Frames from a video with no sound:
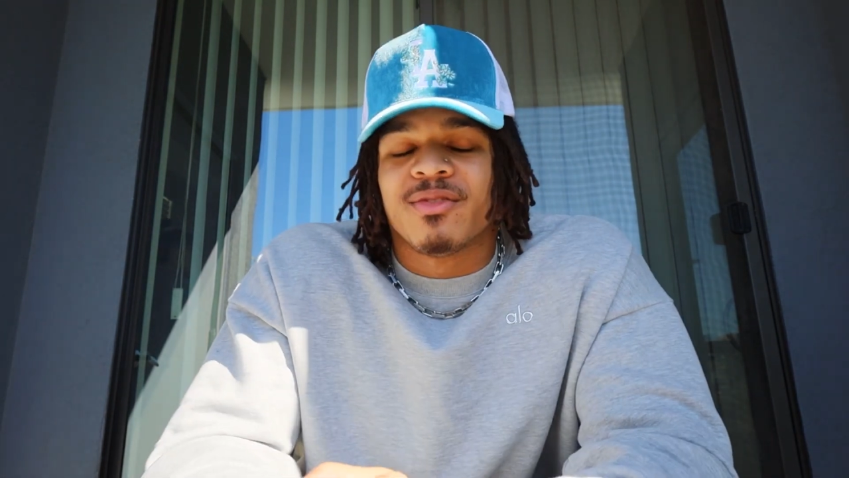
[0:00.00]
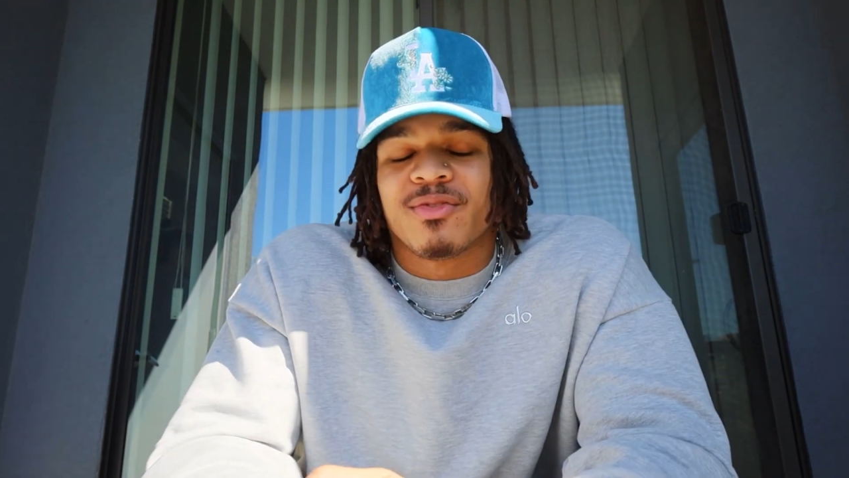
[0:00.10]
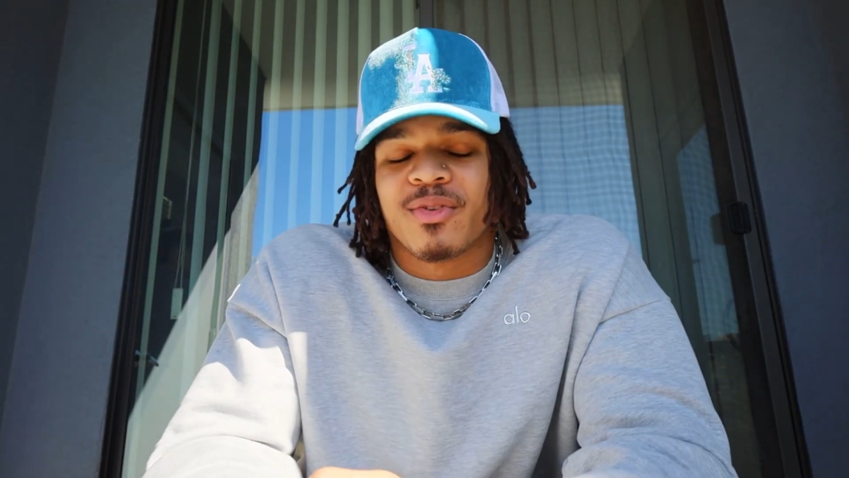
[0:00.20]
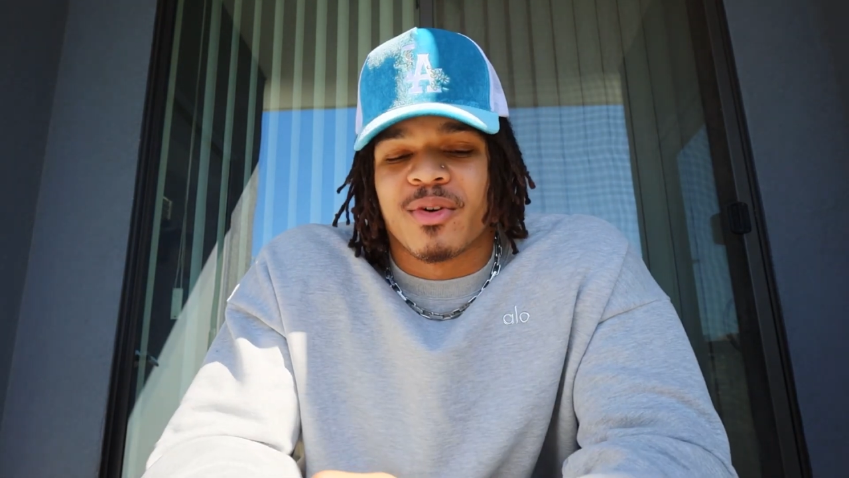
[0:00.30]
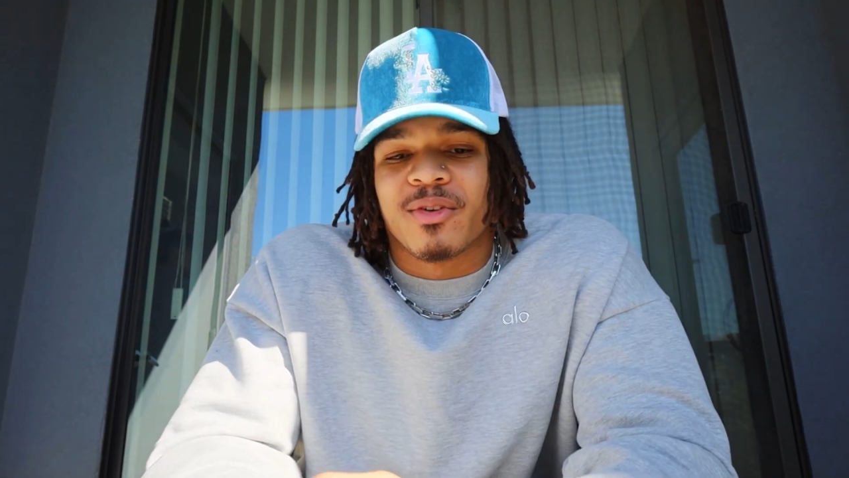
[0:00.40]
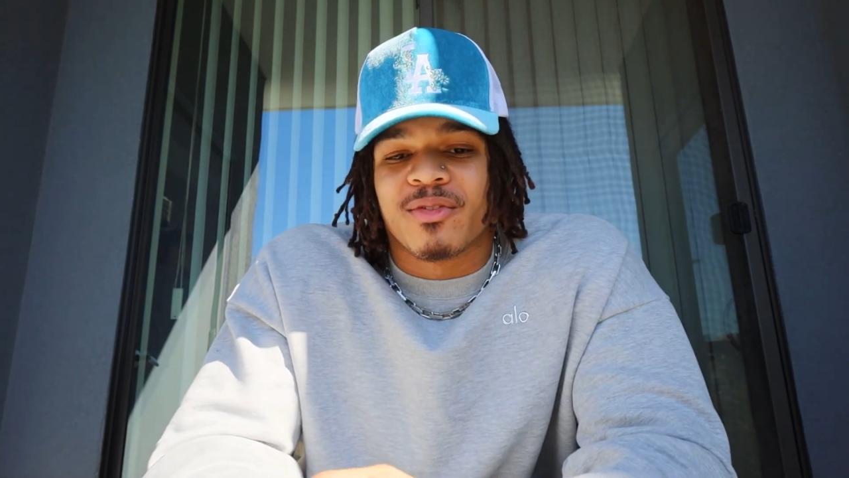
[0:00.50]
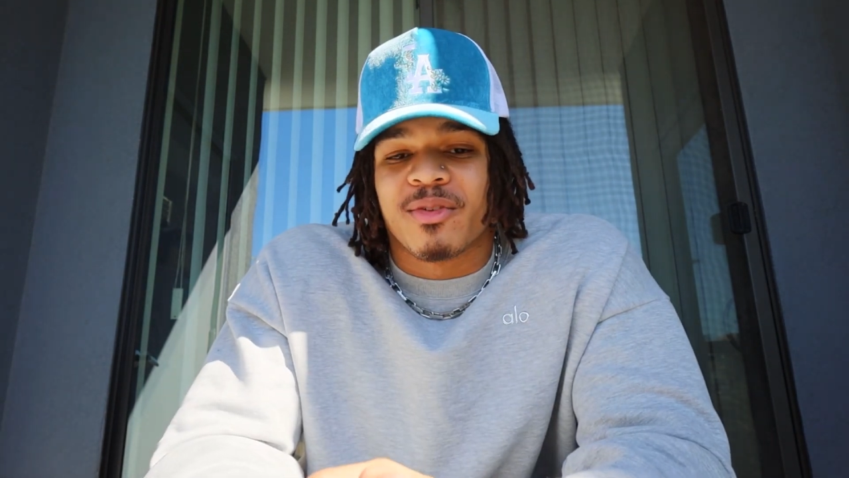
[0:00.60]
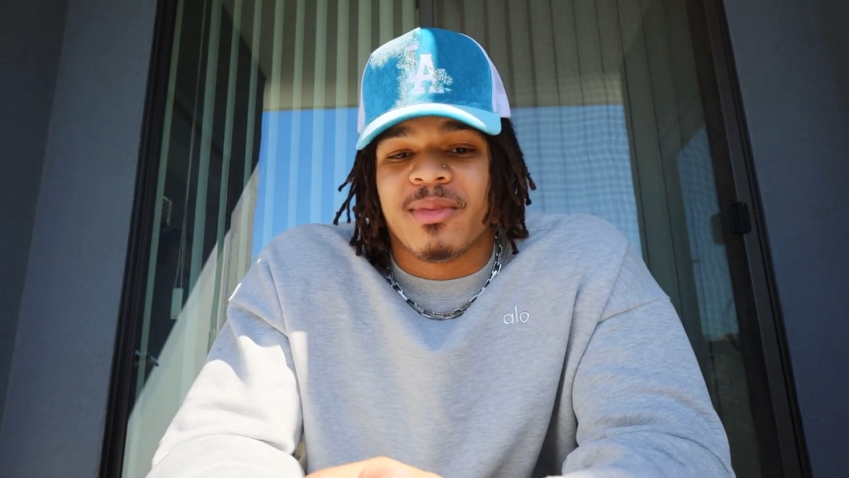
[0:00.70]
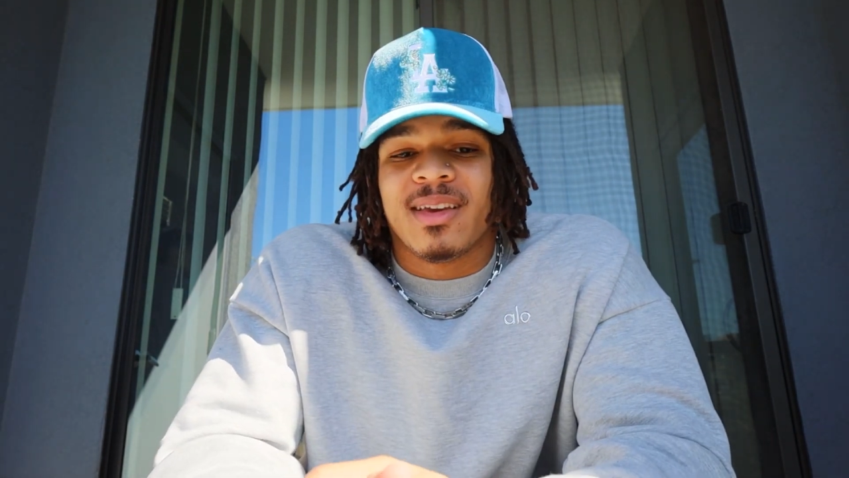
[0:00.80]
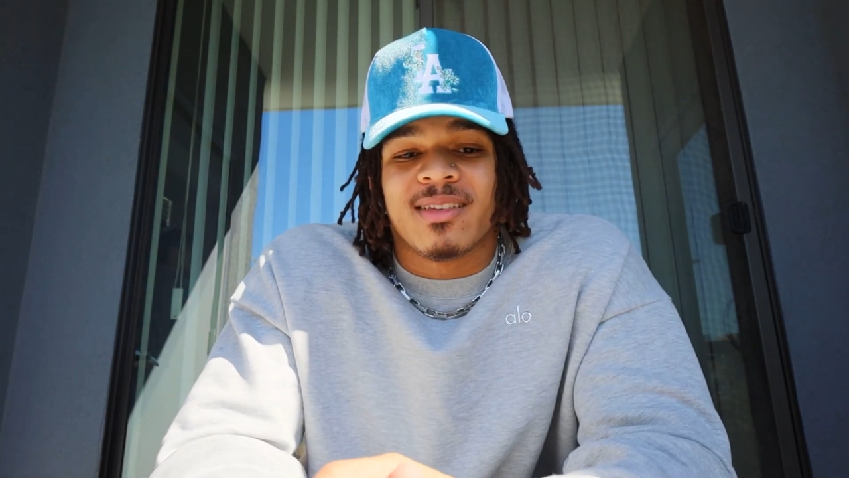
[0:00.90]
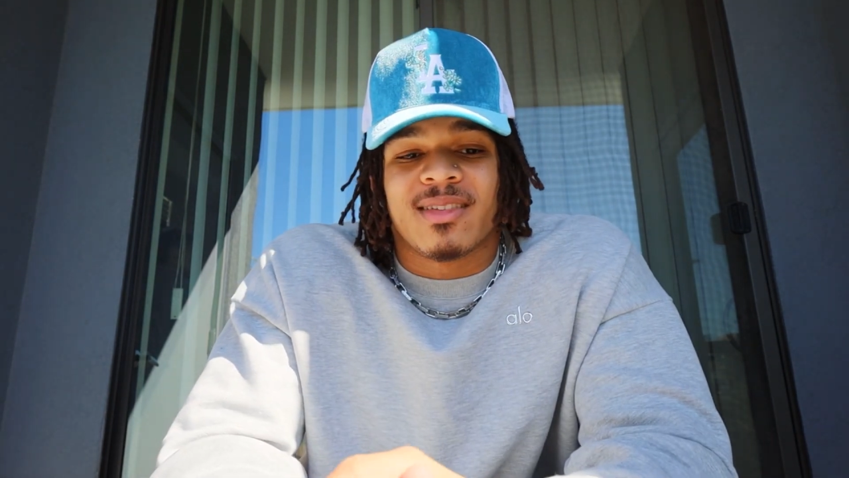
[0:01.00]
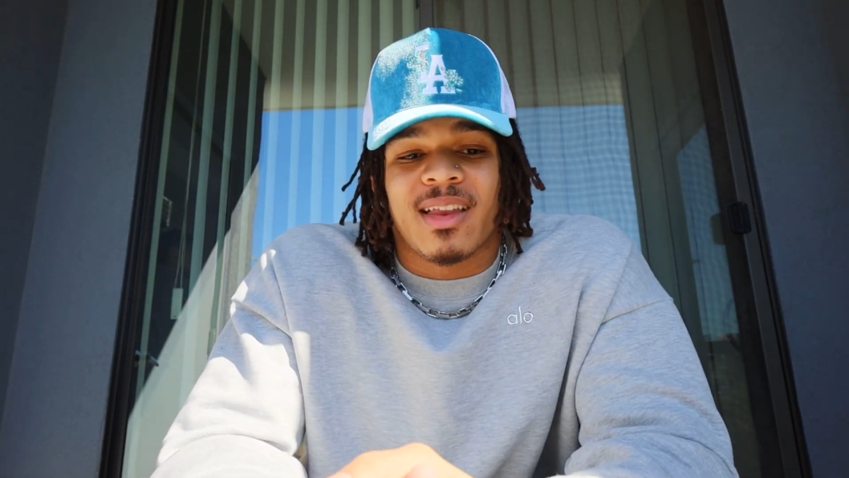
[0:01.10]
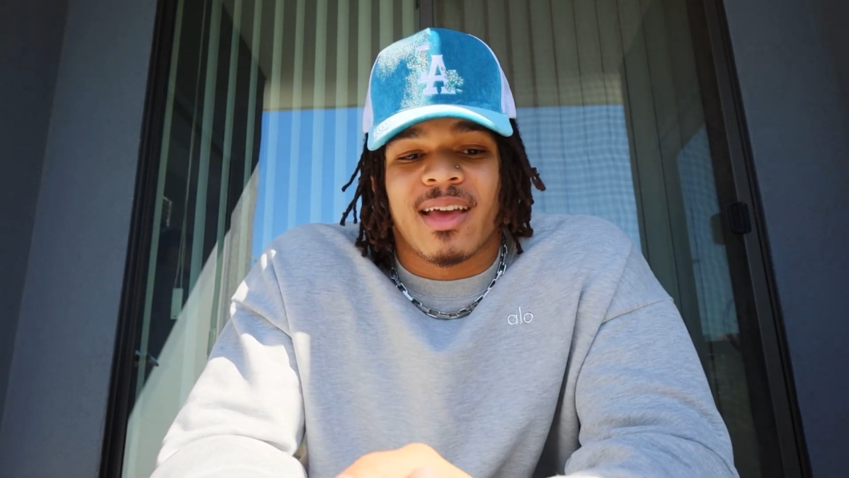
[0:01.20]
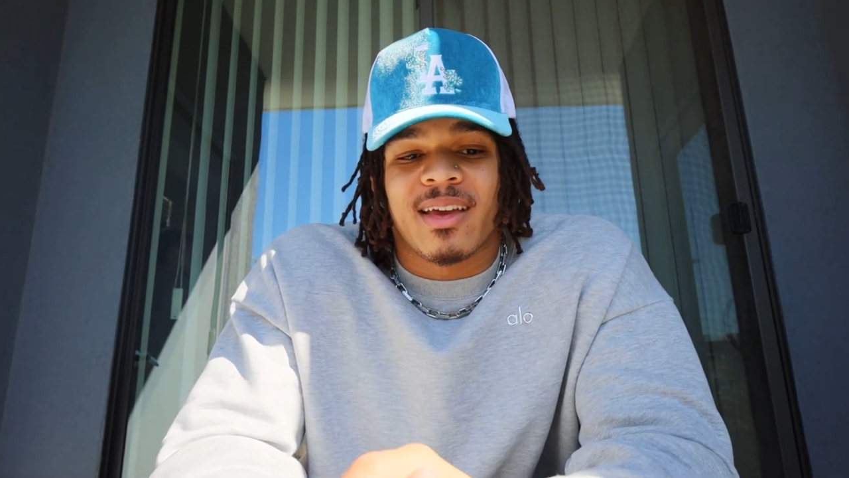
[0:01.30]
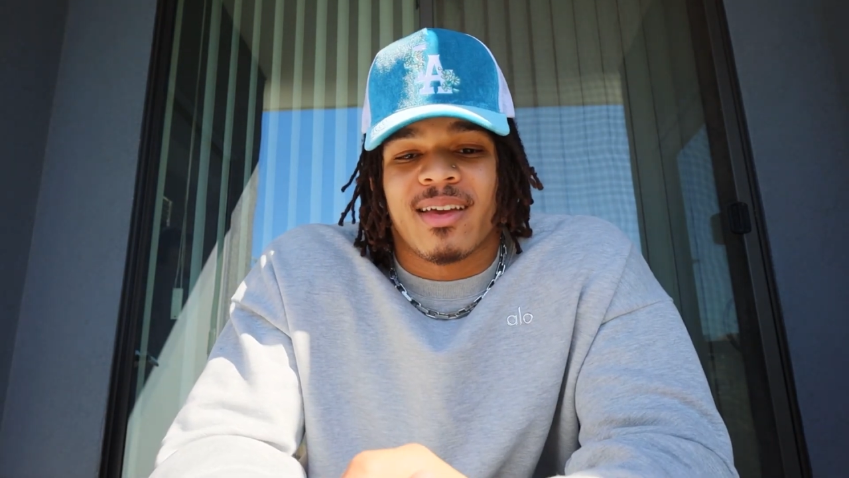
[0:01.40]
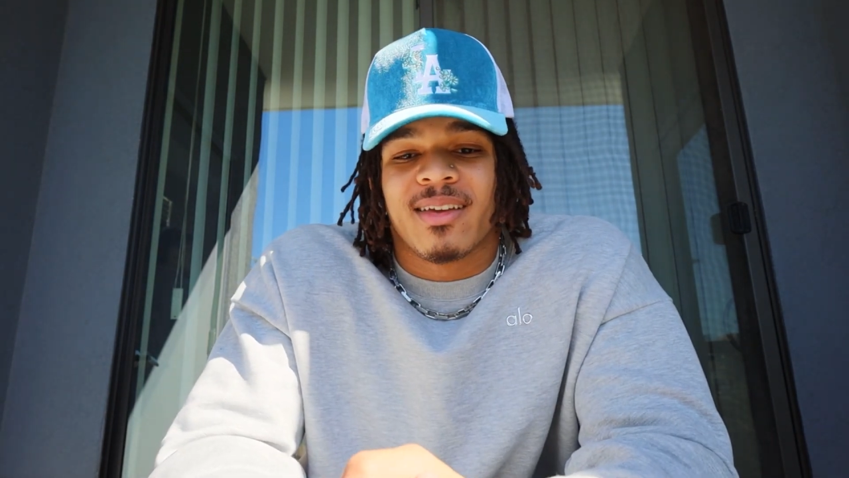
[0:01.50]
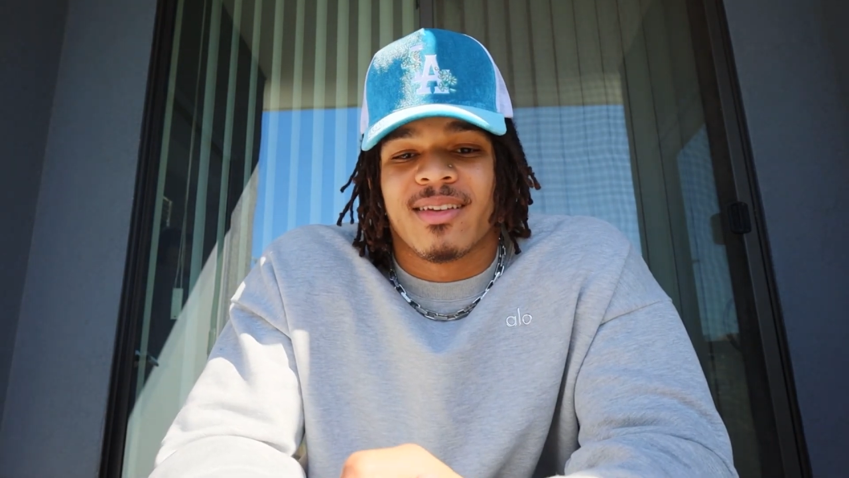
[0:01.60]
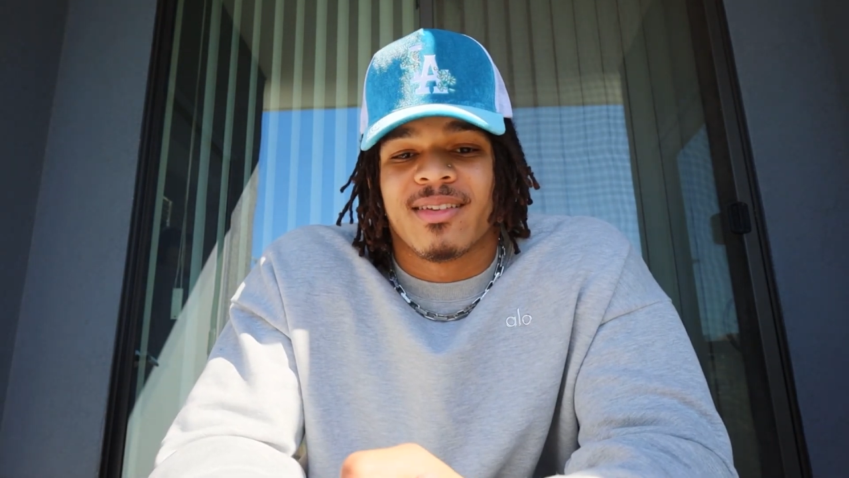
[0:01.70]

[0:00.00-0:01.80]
for me, it's like,